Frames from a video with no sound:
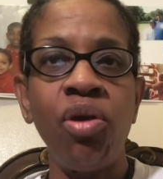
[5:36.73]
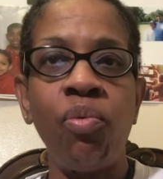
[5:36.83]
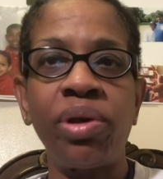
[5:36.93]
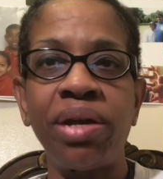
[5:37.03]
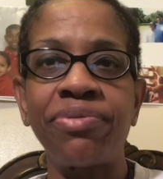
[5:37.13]

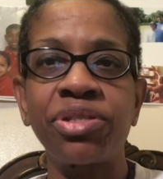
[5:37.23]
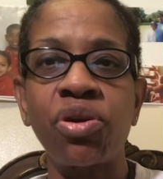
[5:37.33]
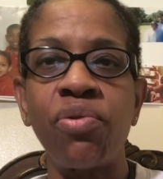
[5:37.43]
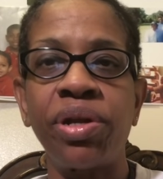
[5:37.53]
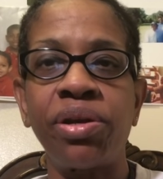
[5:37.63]
whatever's
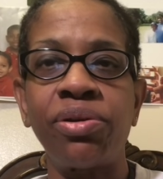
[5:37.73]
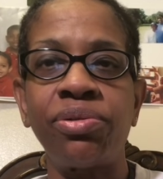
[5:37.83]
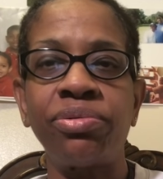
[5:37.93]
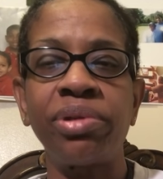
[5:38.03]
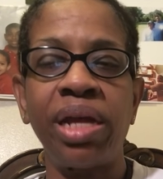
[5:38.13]
going
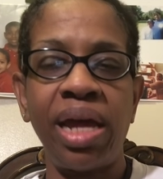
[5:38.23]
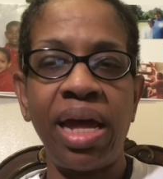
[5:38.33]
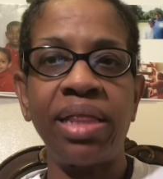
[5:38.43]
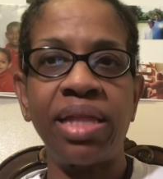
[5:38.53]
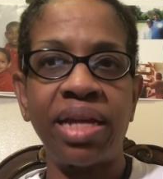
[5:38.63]
on
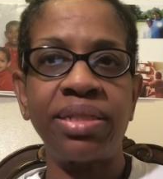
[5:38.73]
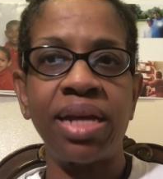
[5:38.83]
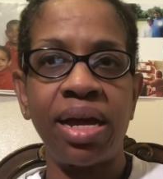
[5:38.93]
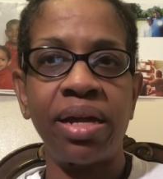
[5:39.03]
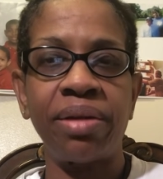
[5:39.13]
at that
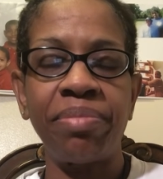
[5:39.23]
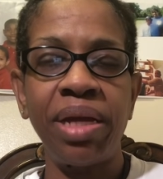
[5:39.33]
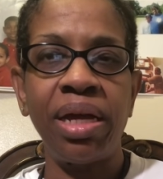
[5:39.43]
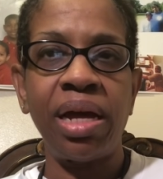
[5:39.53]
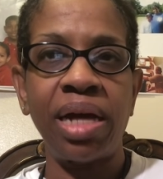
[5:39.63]
time,
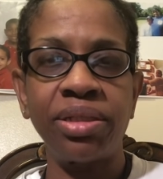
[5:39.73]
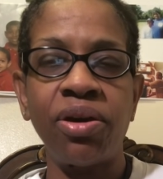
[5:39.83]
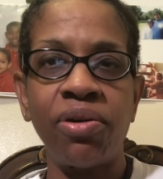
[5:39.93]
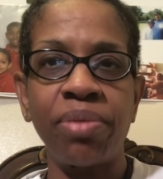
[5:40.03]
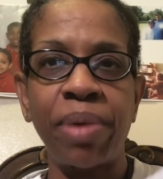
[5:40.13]
I
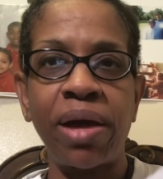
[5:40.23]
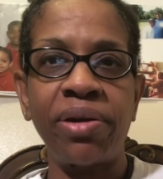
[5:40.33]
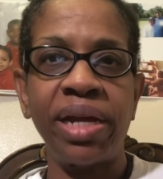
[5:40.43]
talk about.